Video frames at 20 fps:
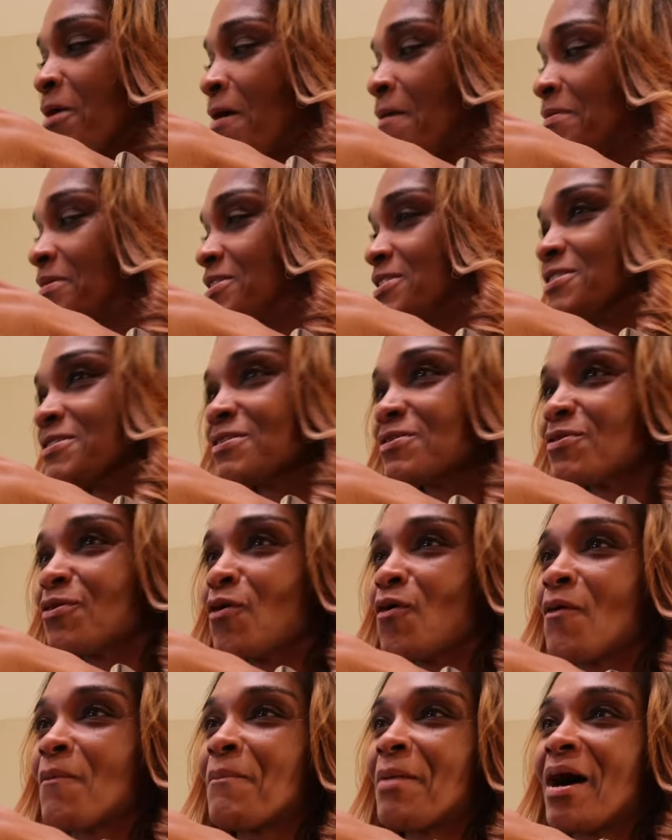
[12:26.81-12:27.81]
probably
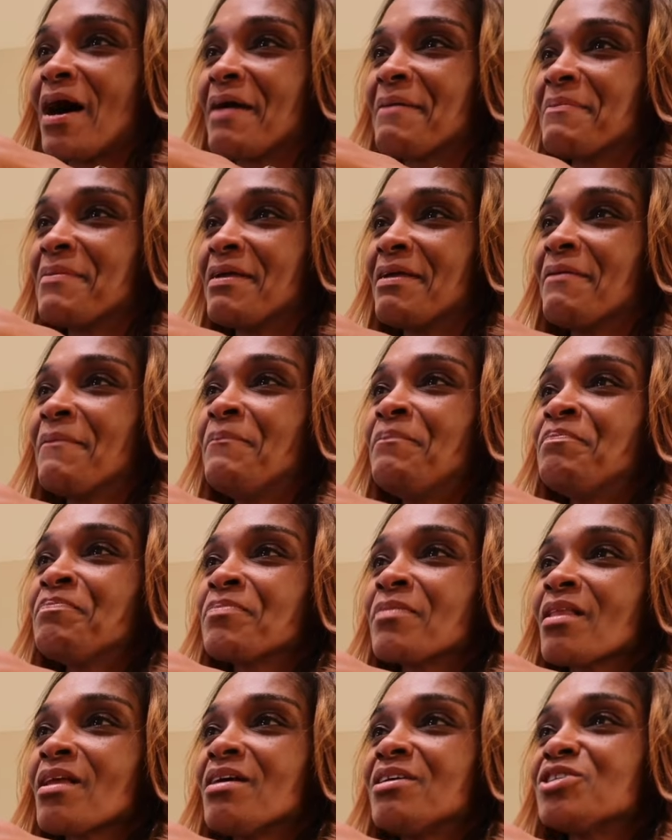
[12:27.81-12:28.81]
scroll by me,
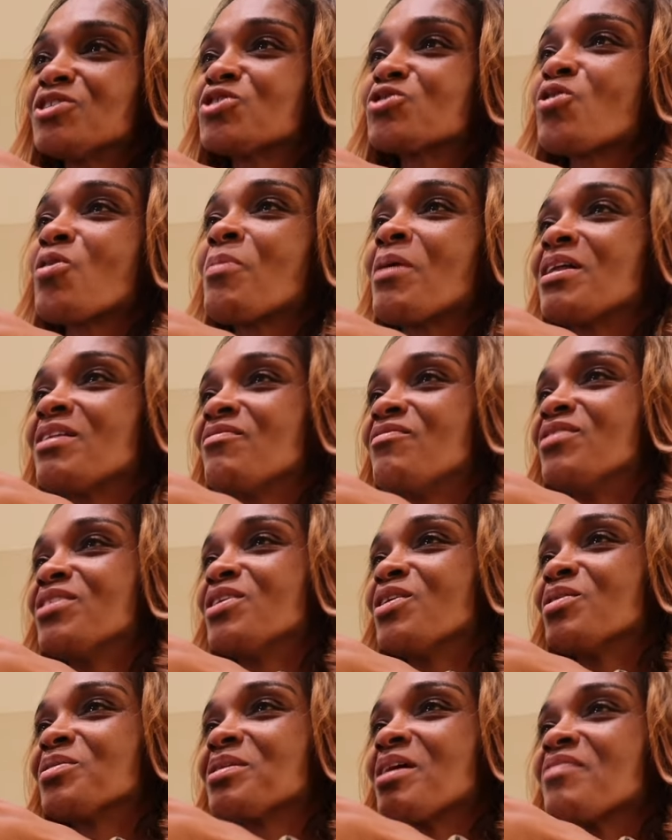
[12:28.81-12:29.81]
scroll by the
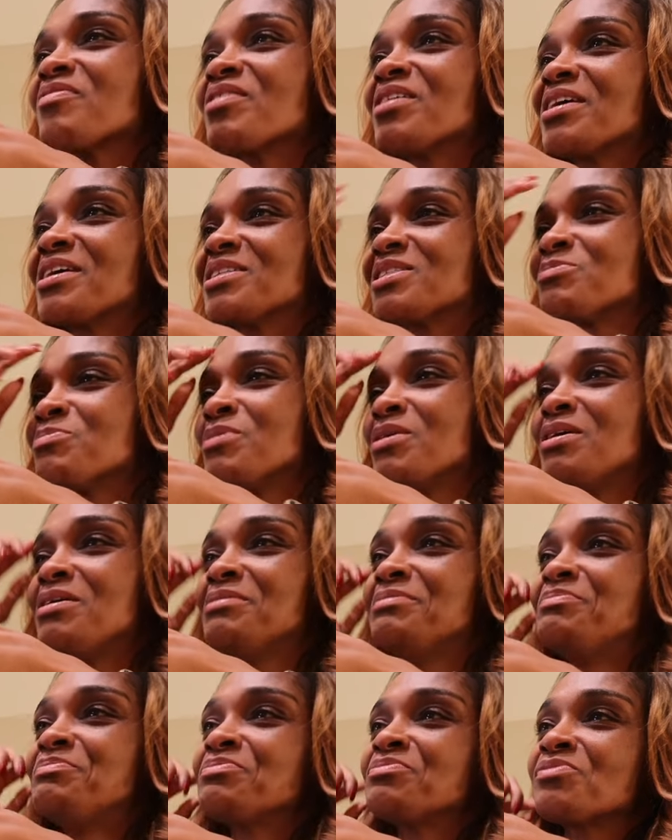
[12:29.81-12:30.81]
video and not think it's
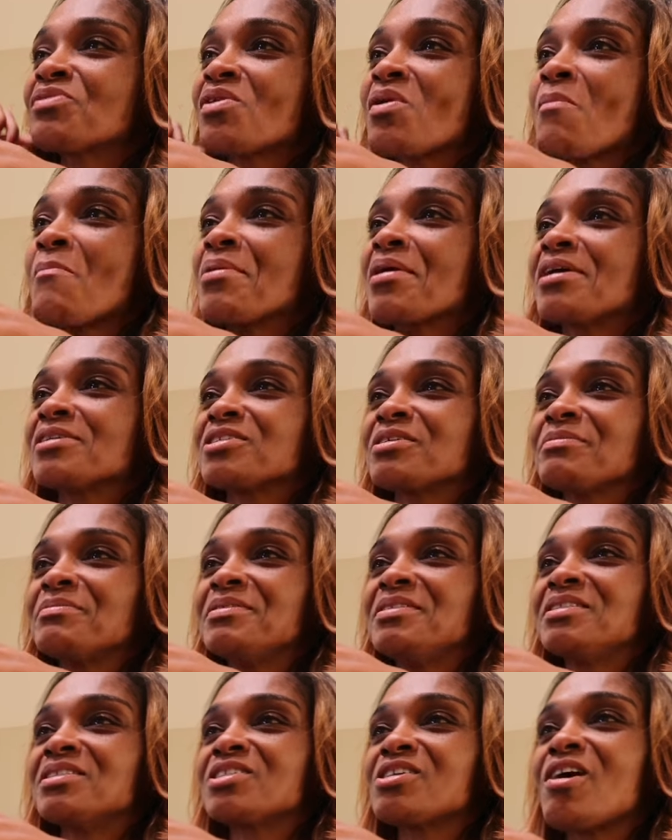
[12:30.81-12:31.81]
me because
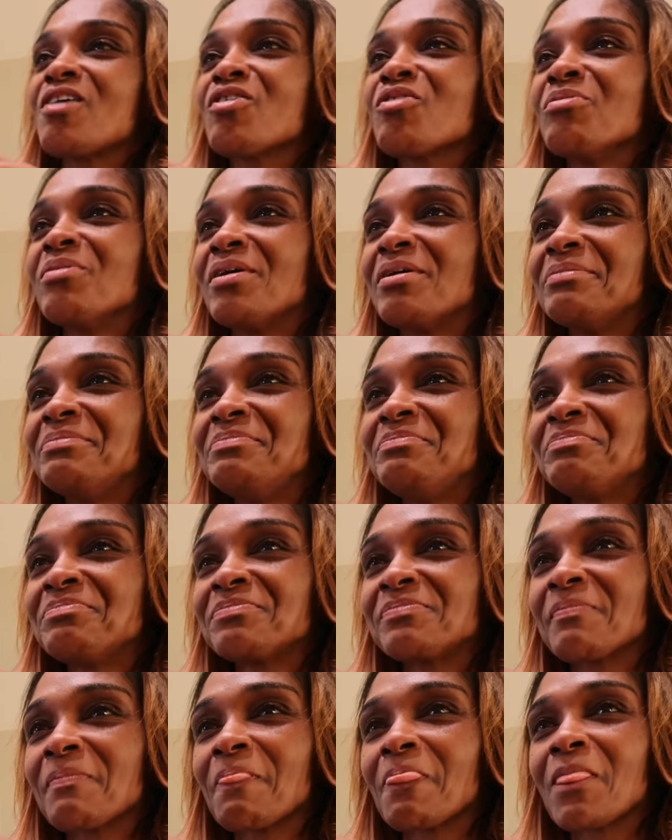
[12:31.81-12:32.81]
I'm eating Taco Bell.
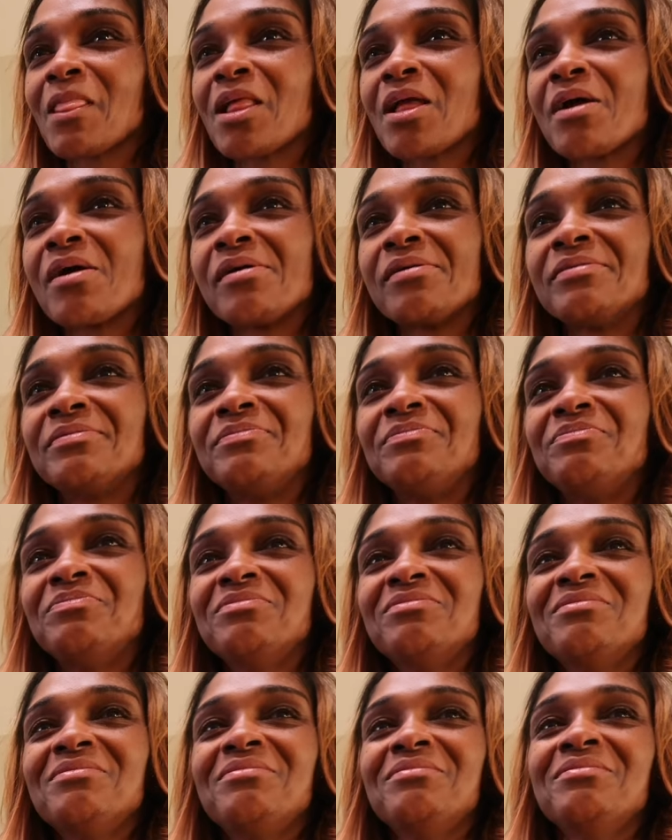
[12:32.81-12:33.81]
So they're not gonna see
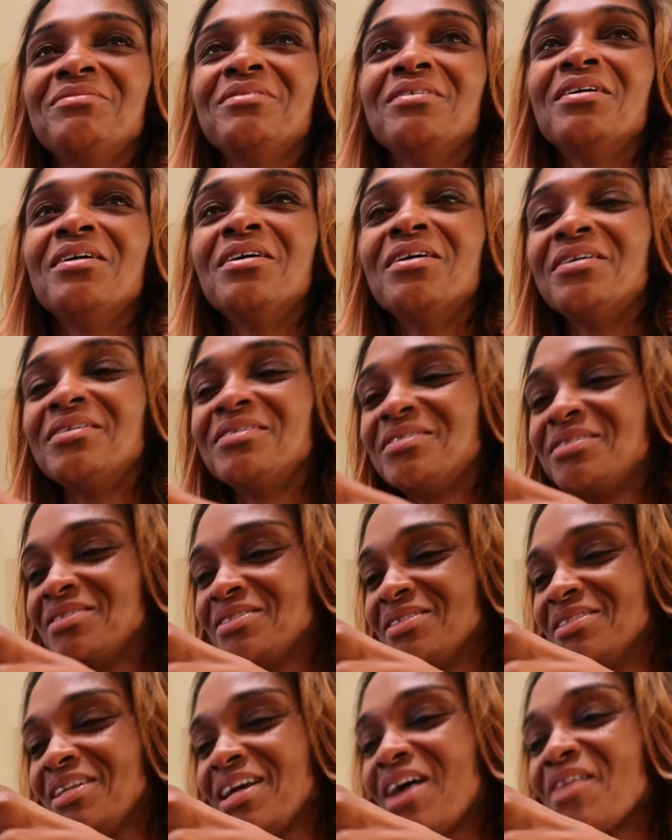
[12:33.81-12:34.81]

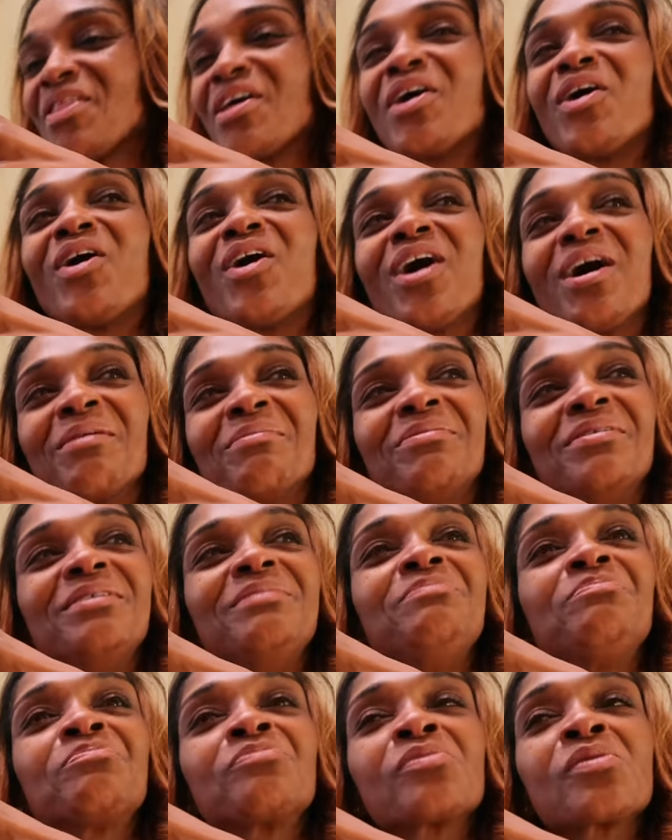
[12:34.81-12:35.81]
sarcastically Yeah, they are,
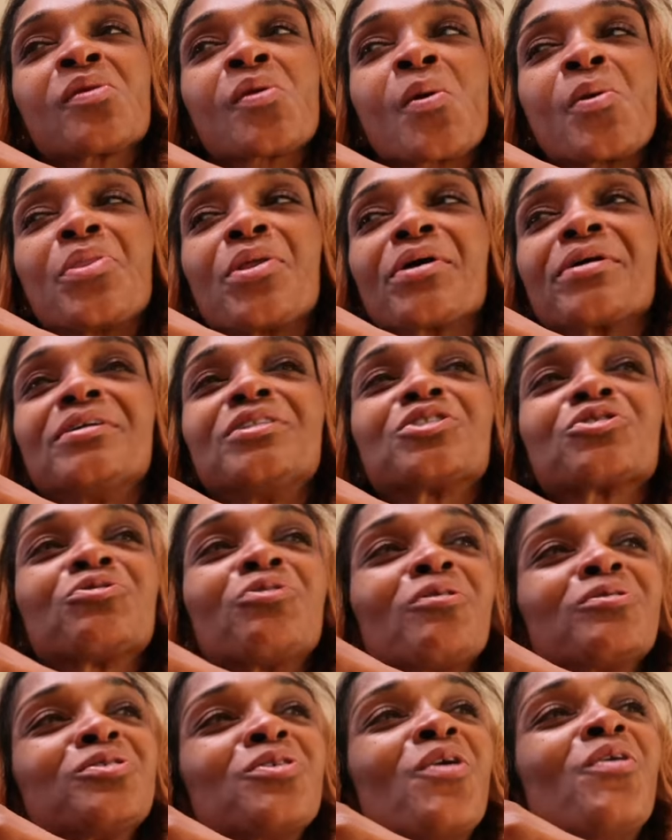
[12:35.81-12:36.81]
but they're, they're gonna,
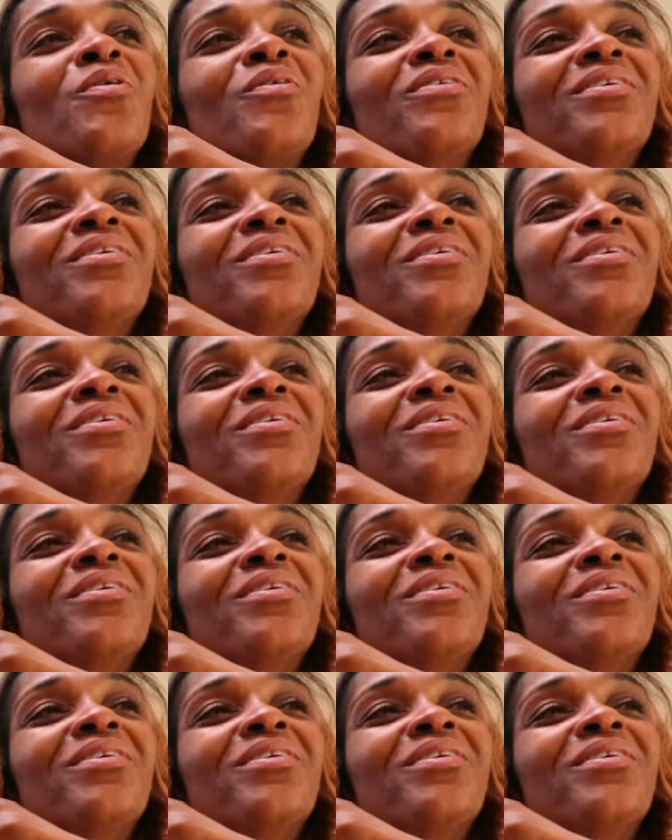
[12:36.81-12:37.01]
scroll so